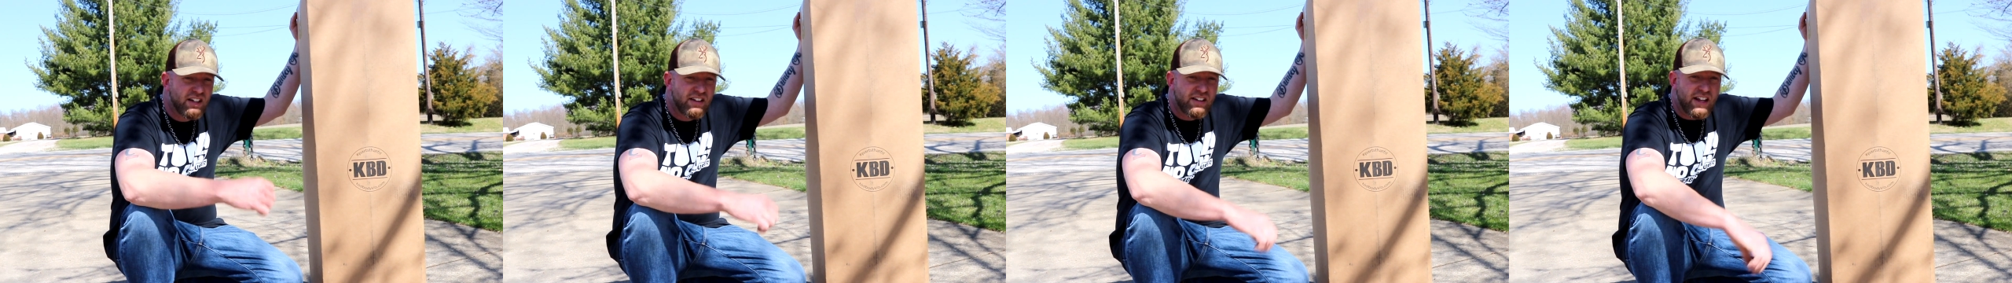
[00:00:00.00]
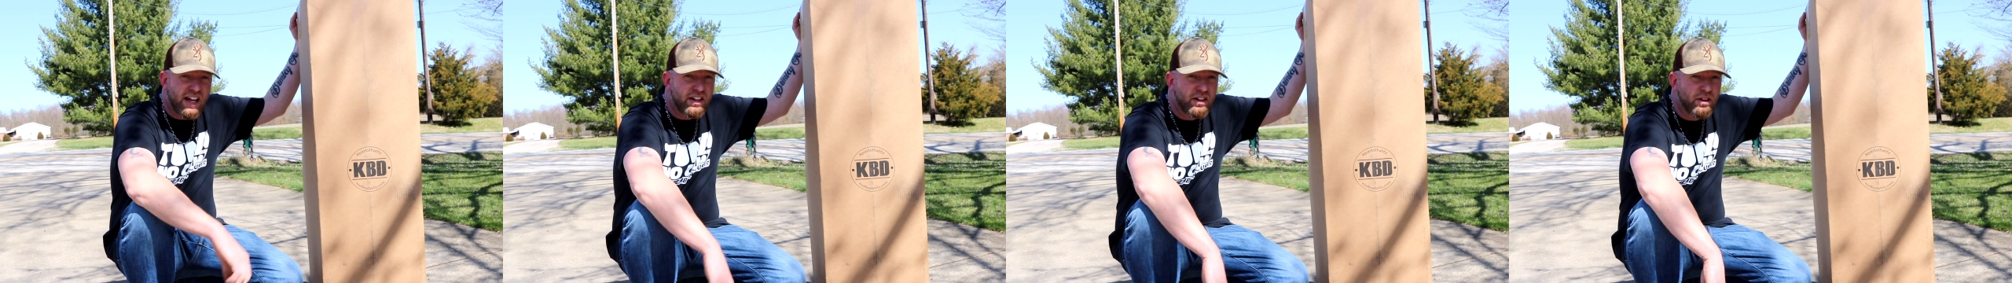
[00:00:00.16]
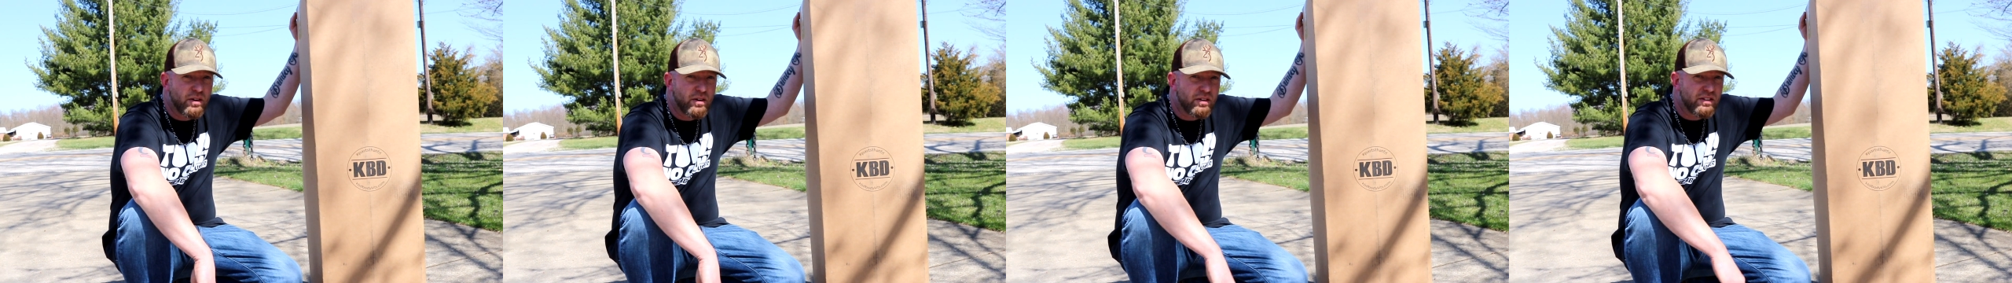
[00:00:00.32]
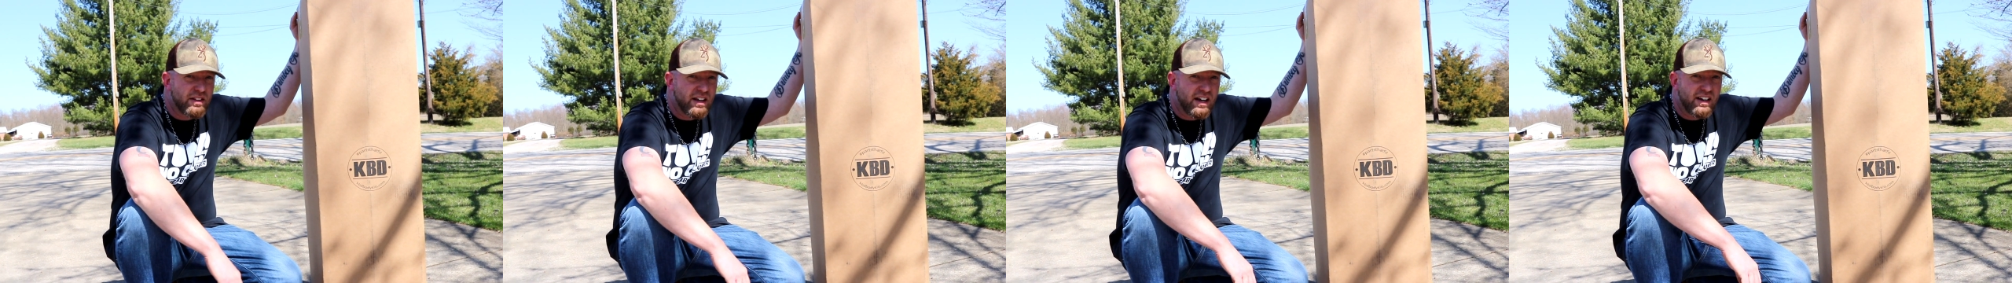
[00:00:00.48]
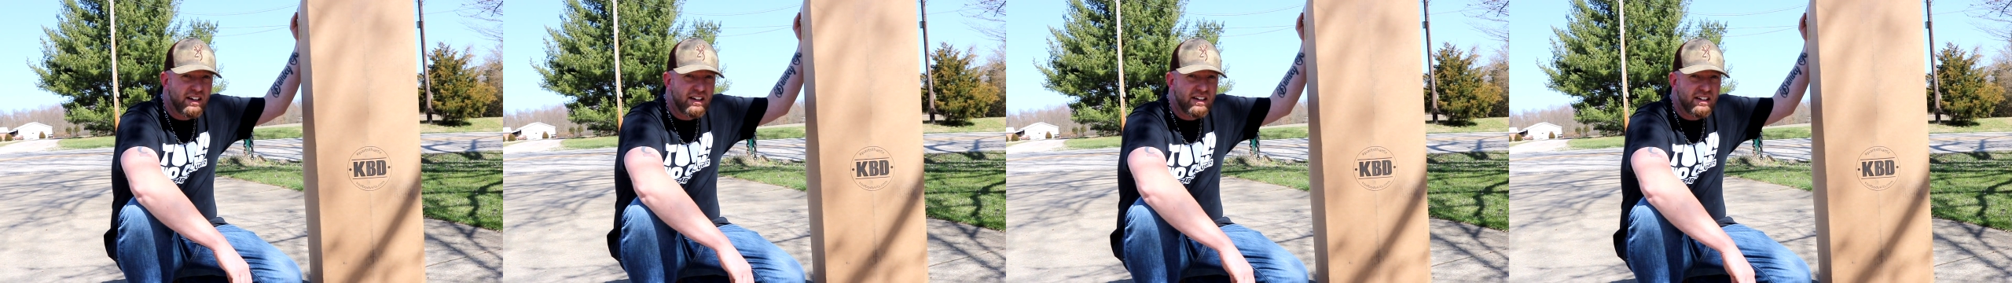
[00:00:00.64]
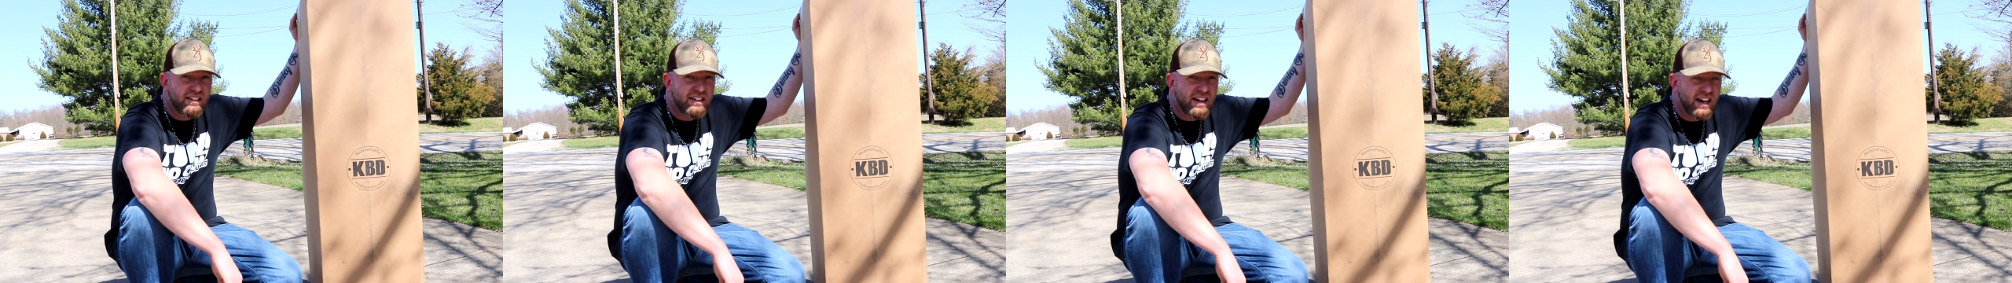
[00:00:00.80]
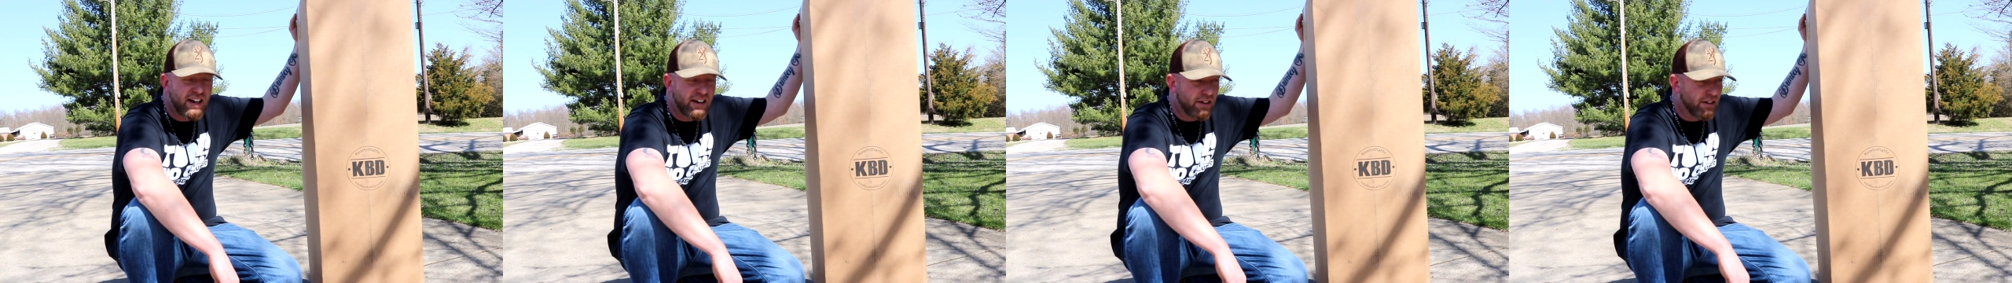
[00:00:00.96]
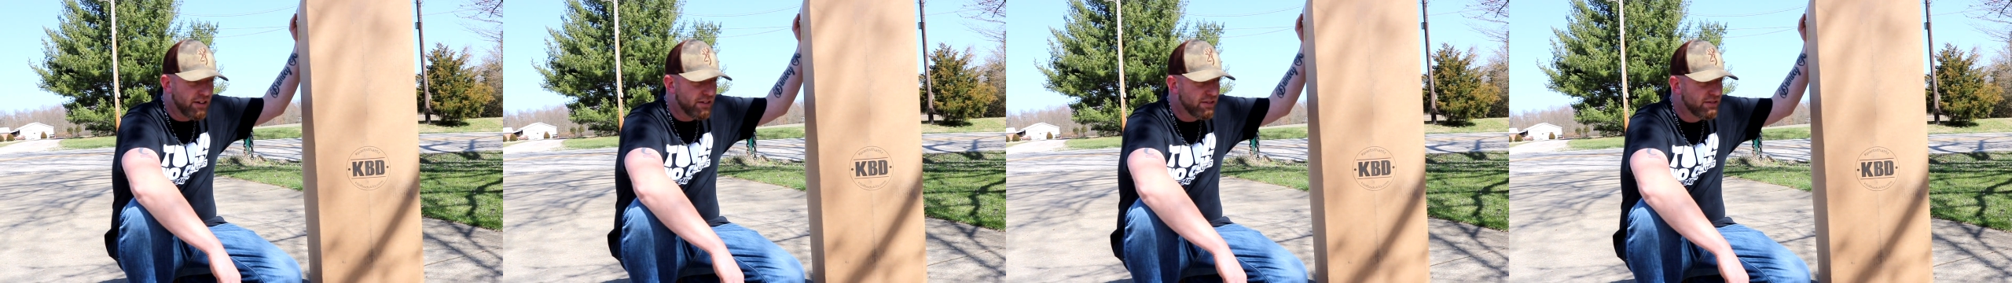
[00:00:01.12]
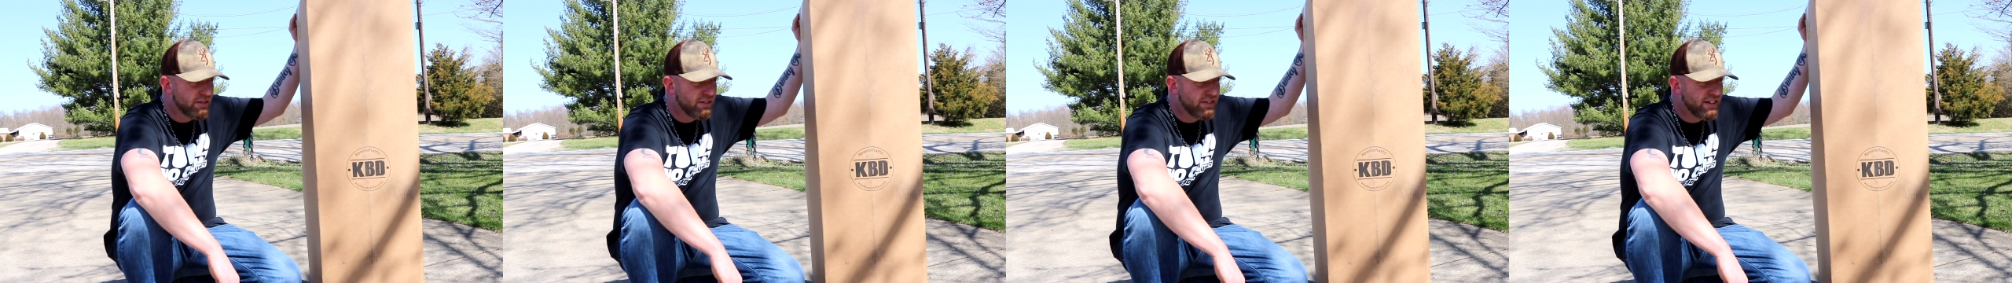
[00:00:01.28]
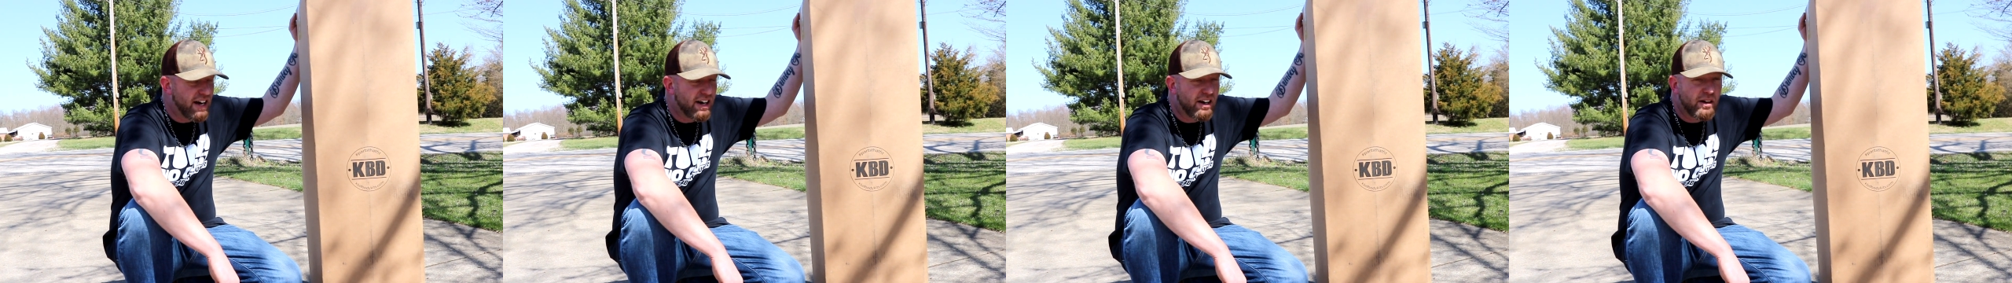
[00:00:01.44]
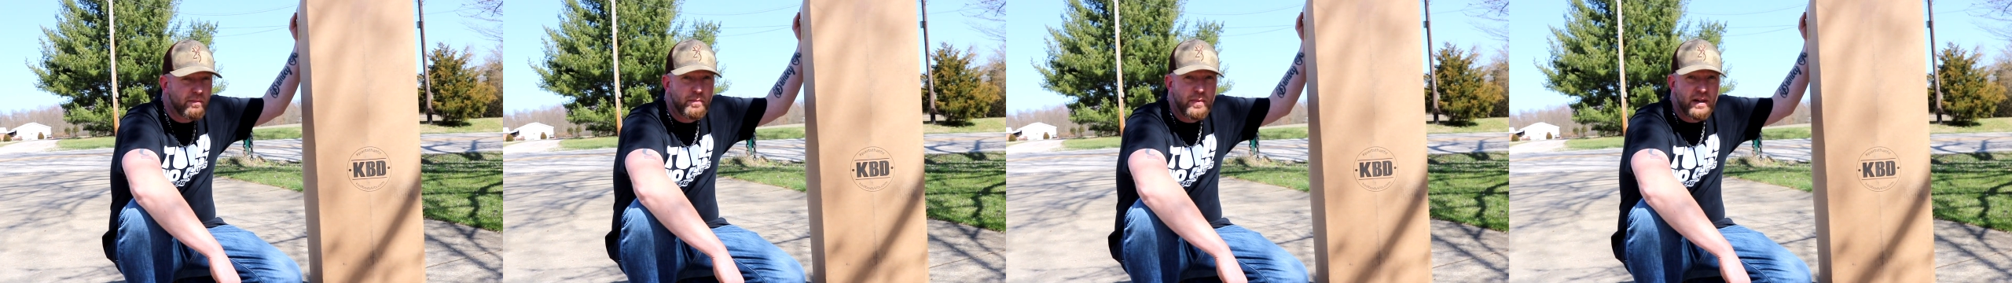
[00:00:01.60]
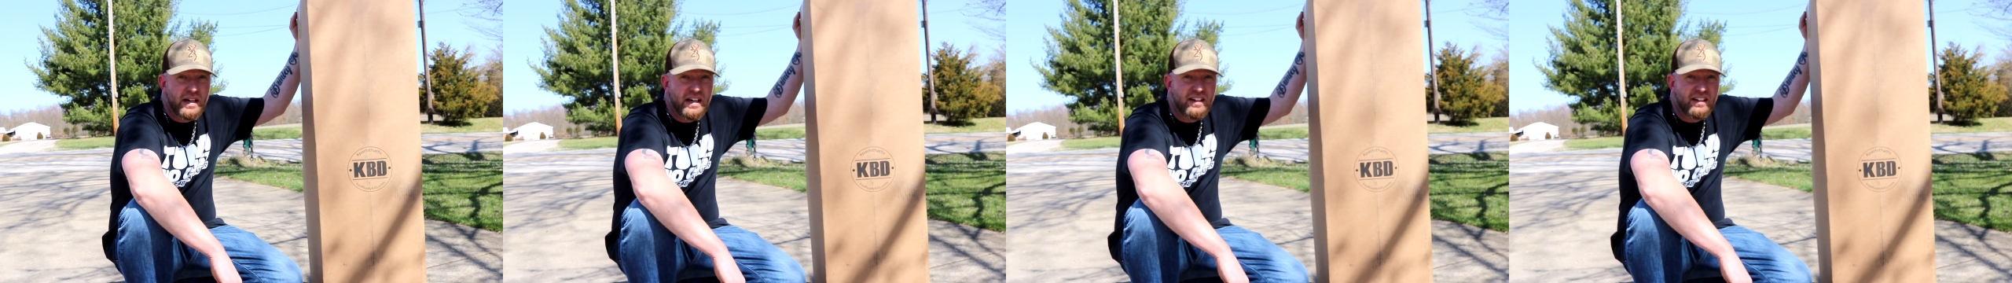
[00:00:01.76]
That urethane can take a
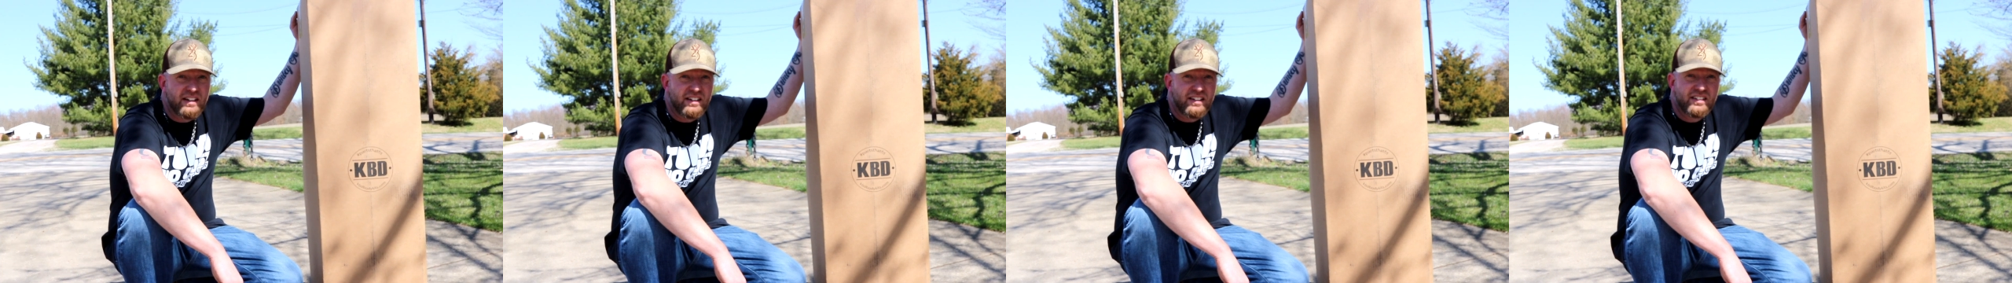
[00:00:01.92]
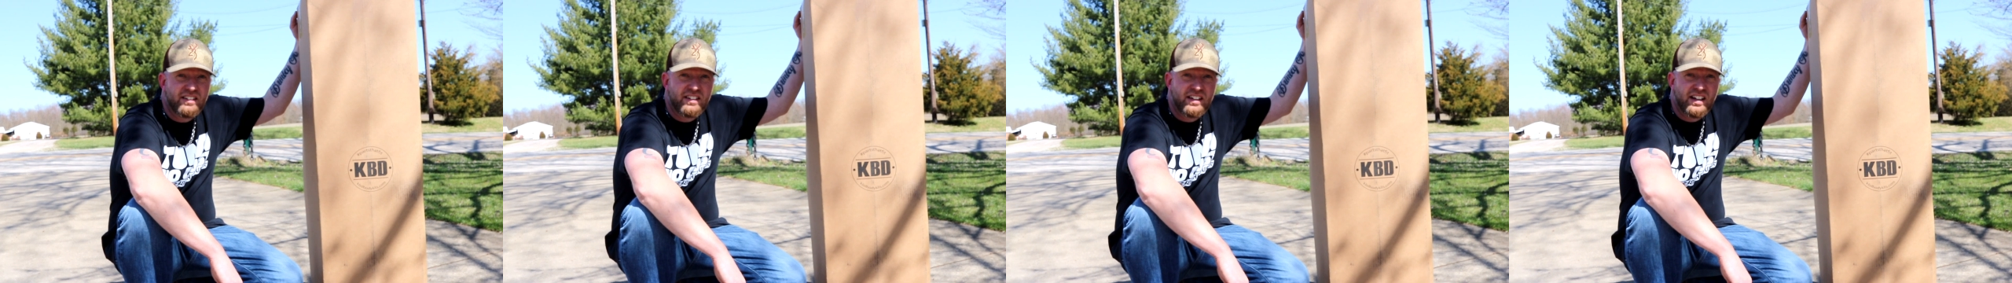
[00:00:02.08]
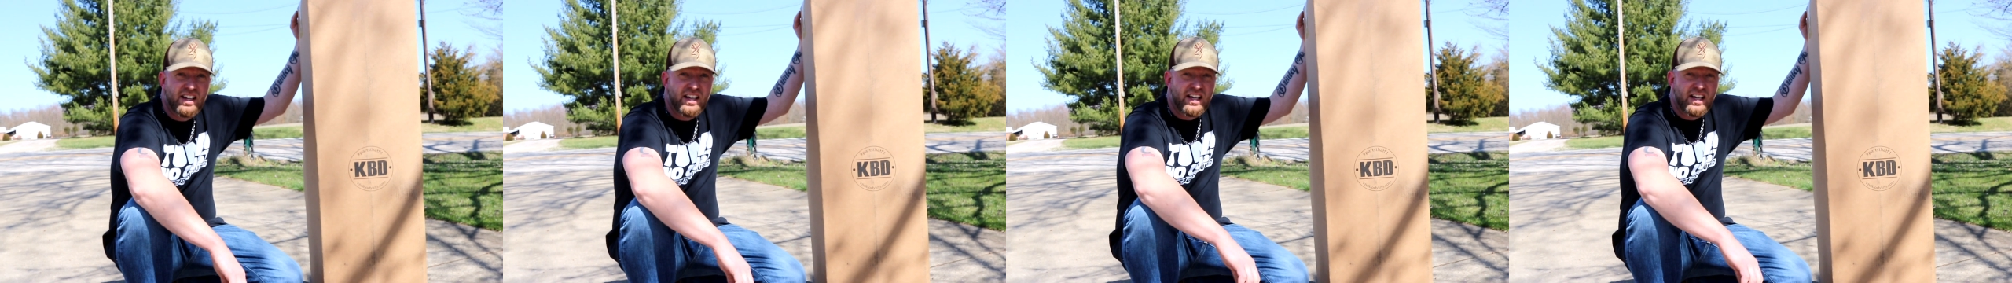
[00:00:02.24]
beating.